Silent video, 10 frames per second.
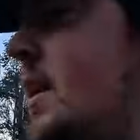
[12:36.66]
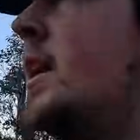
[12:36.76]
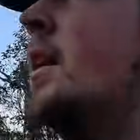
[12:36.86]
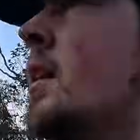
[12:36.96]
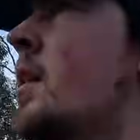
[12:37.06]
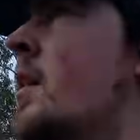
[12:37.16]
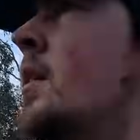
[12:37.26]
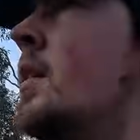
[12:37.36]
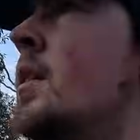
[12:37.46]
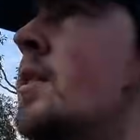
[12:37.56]
bloody
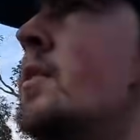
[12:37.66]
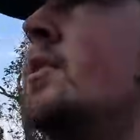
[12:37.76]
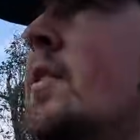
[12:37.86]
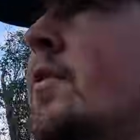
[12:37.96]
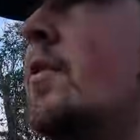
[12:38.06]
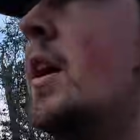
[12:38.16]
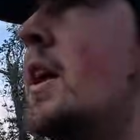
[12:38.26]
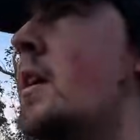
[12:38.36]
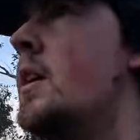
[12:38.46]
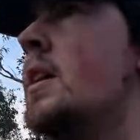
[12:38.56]
7 or
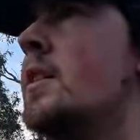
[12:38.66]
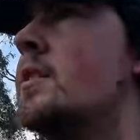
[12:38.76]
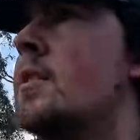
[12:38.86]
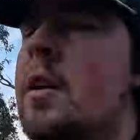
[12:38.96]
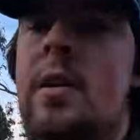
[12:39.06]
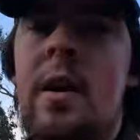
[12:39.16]
8 years, so